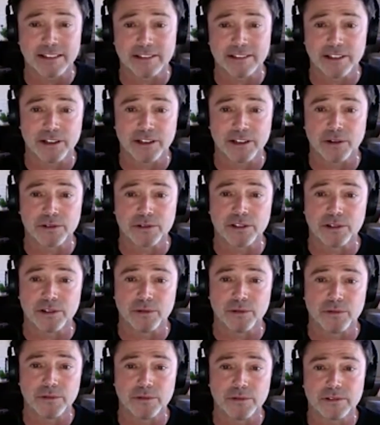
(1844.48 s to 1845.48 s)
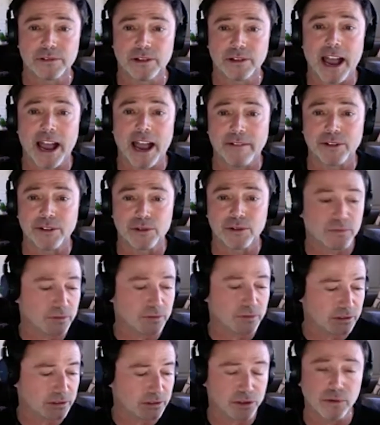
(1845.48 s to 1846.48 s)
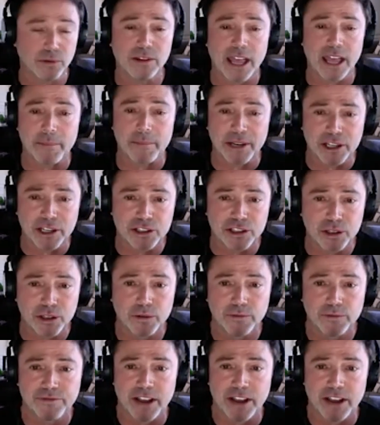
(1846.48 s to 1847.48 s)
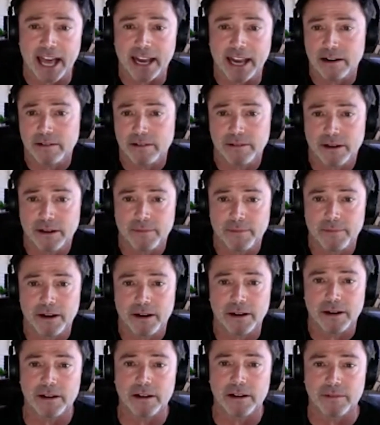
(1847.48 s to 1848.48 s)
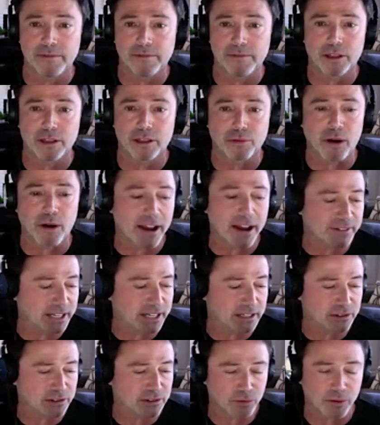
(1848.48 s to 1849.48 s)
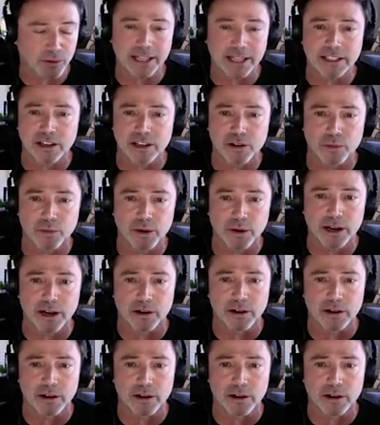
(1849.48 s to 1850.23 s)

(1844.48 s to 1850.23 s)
you know, to have you do that because you've had a thriving directing career.